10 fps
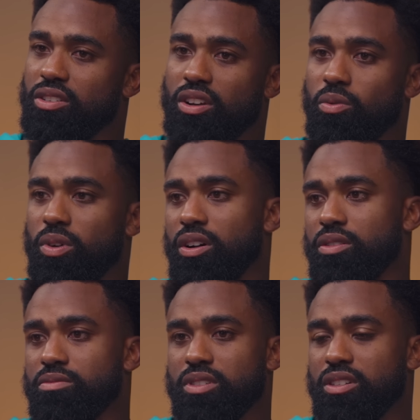
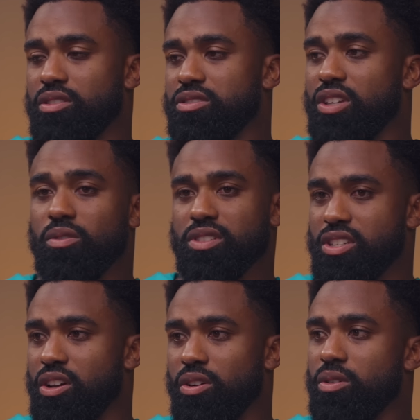so and
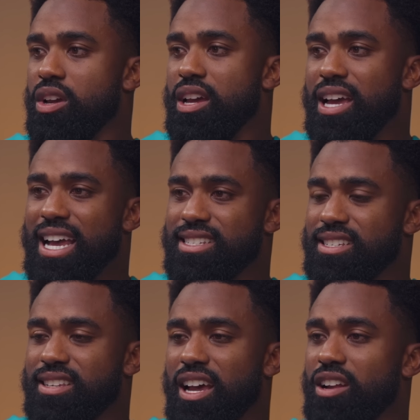so has this
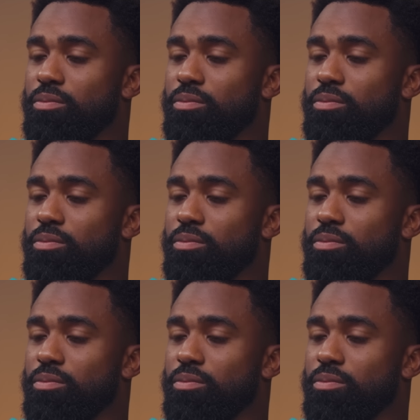title.